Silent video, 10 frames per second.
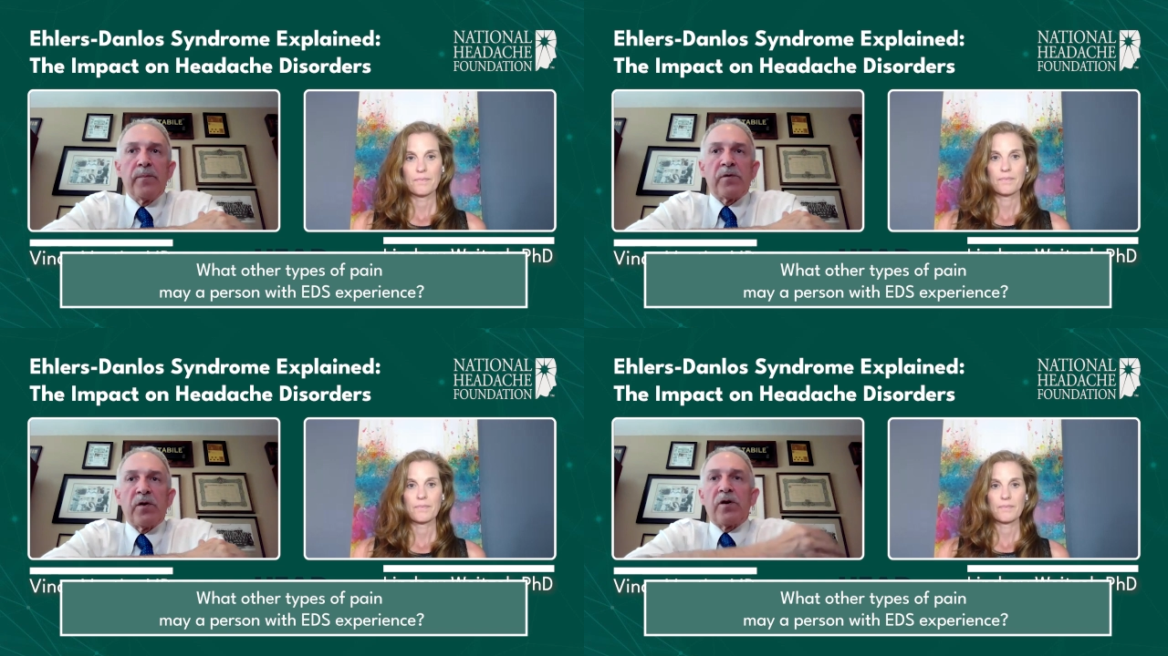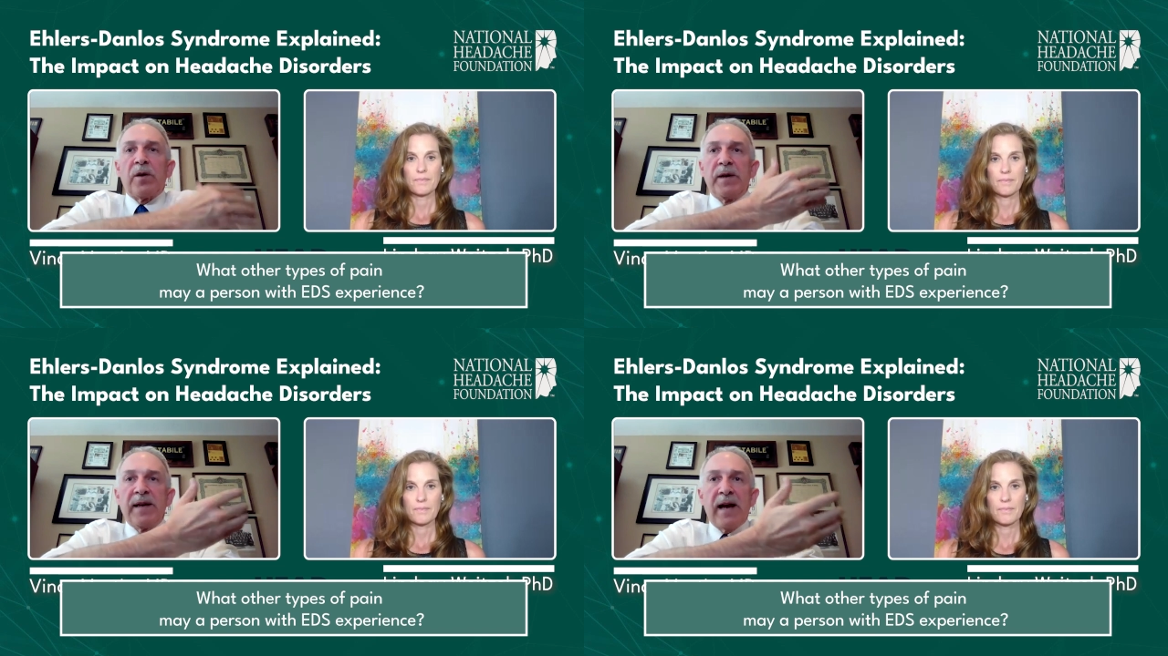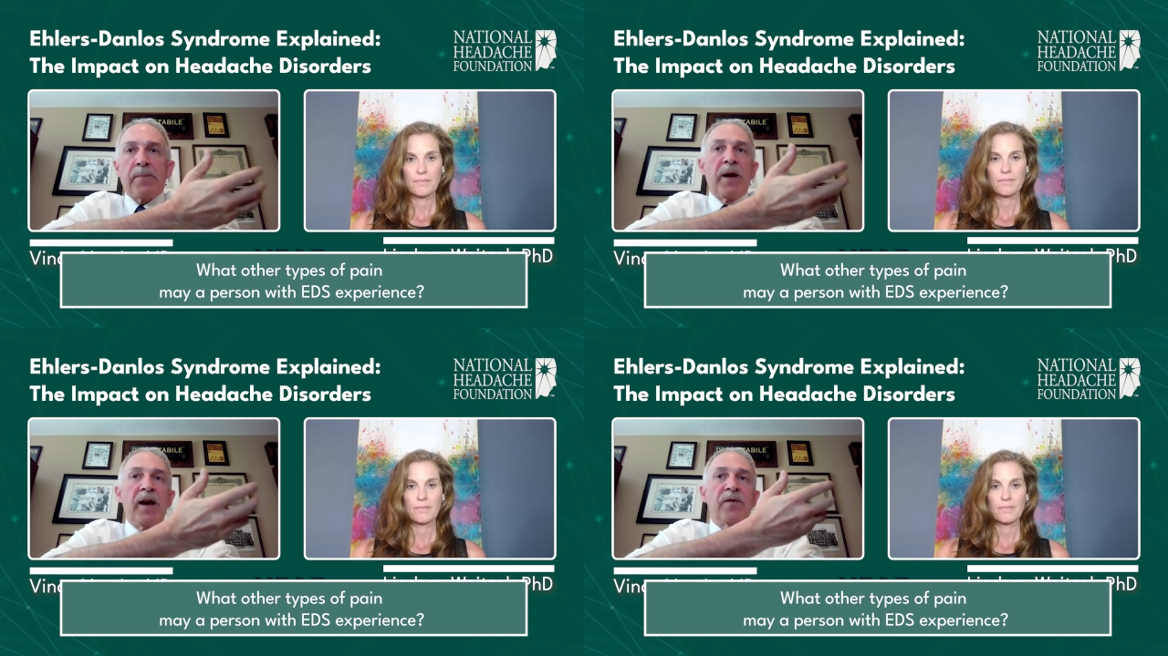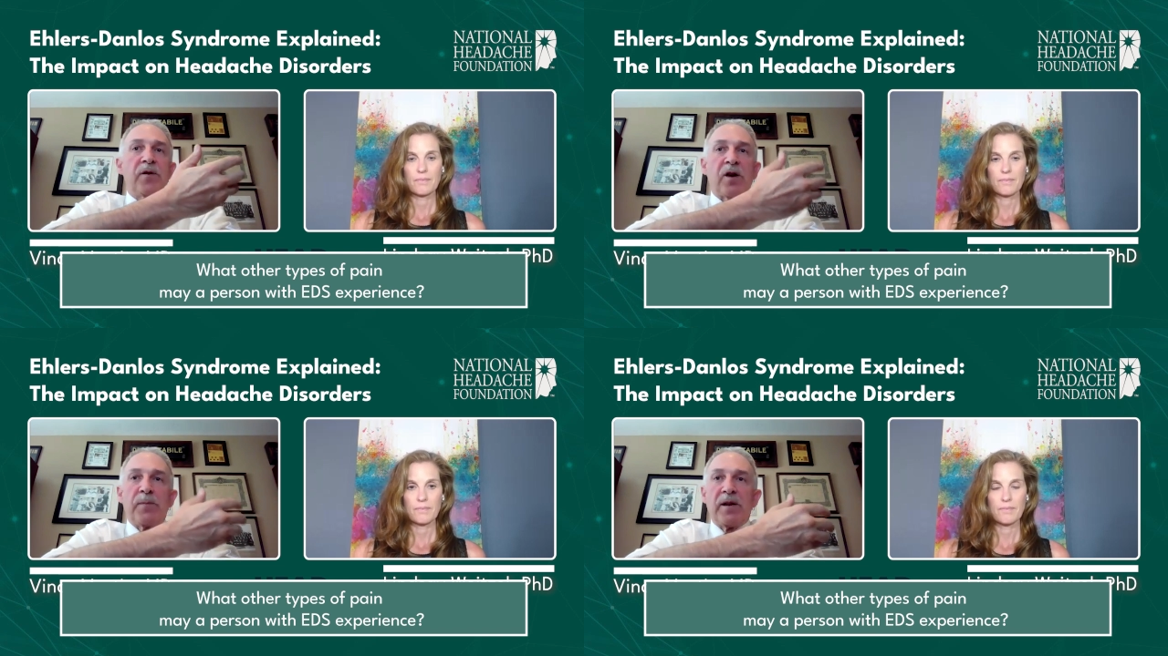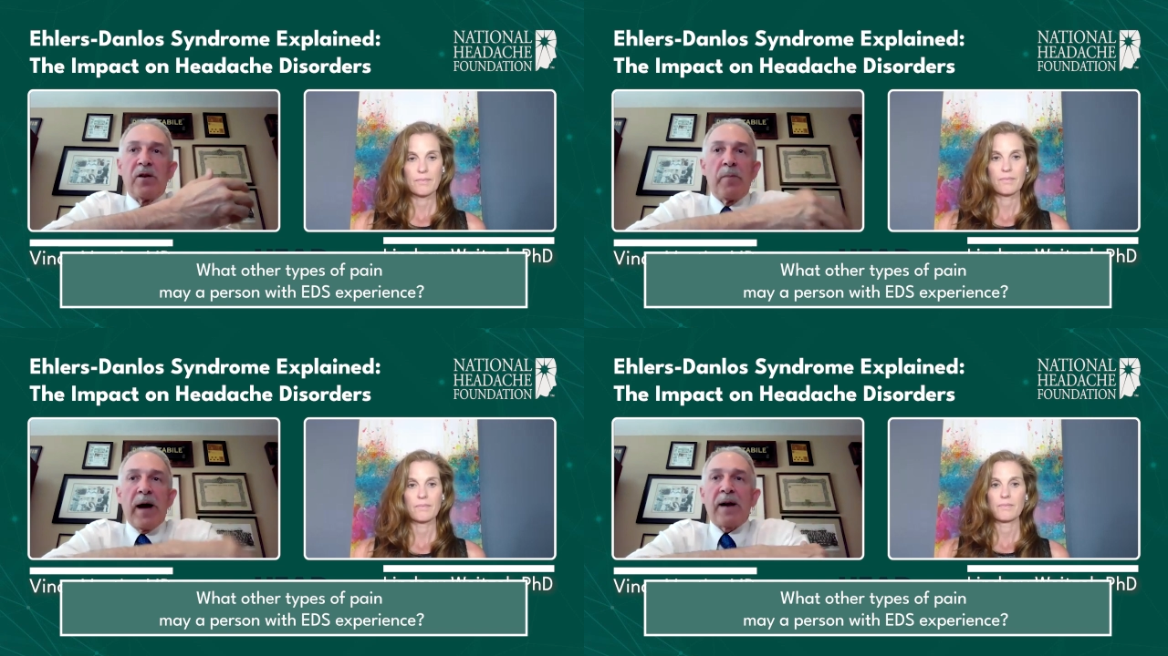Speaker 1: So there can be neck pain, there can be
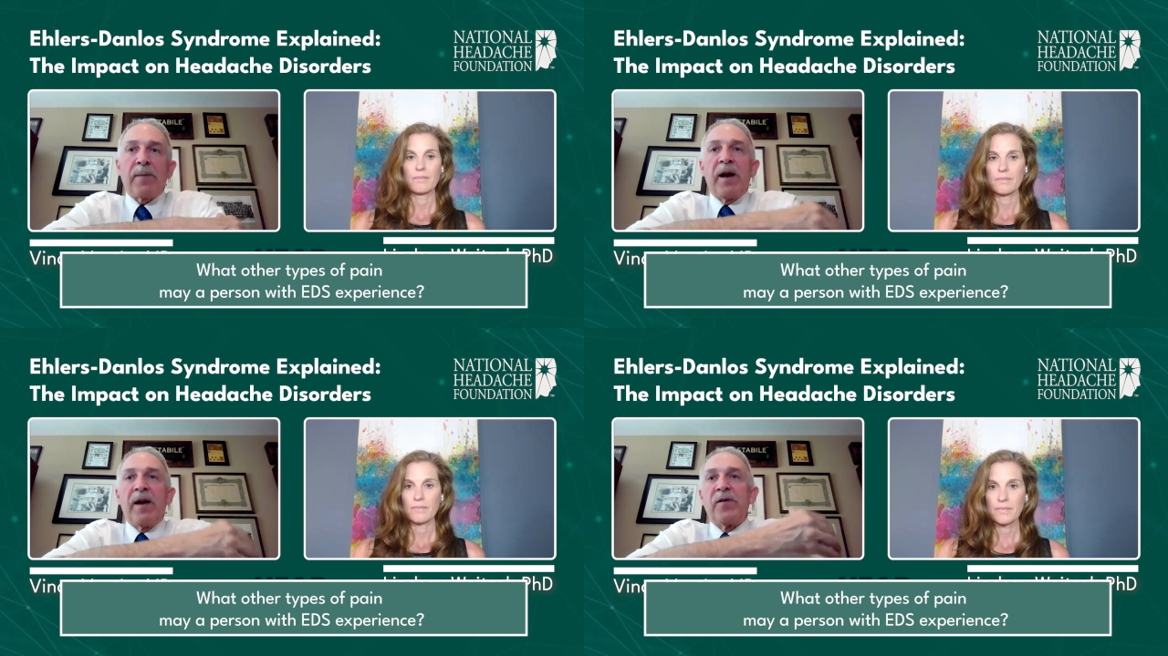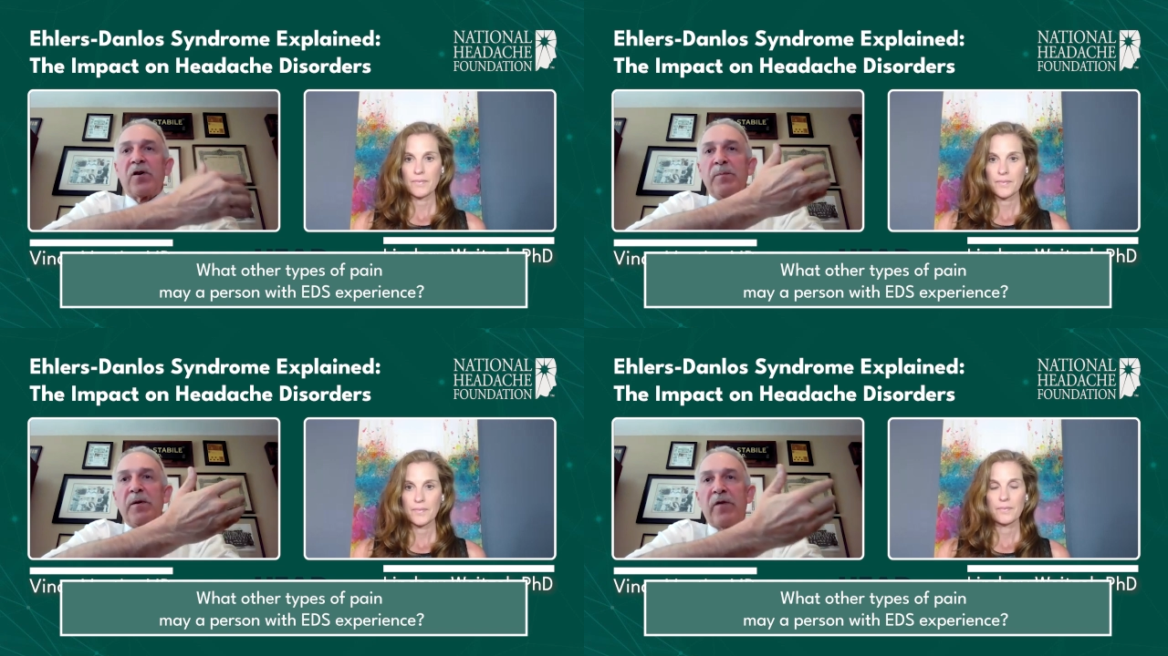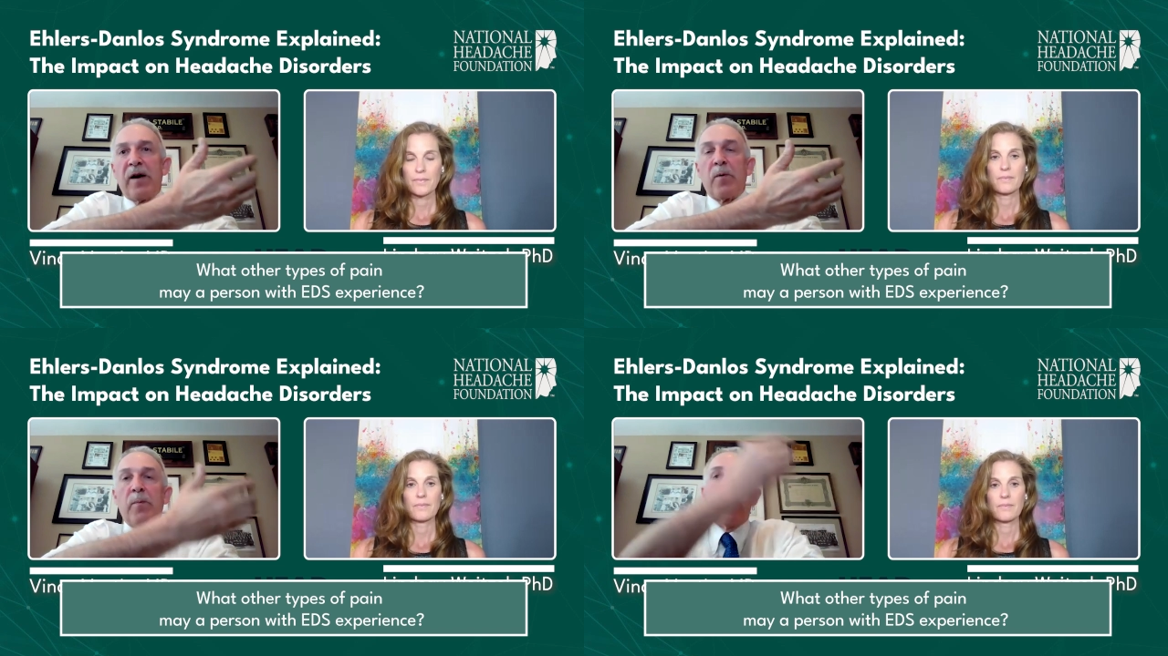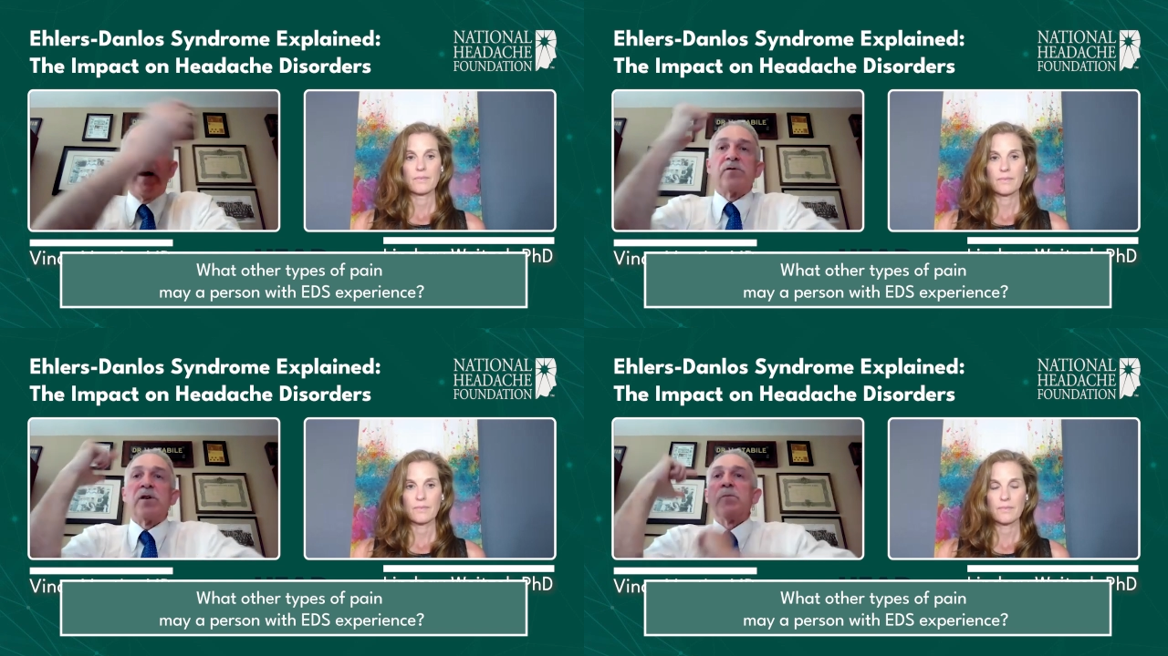low back pain, there can be fibromyalgia.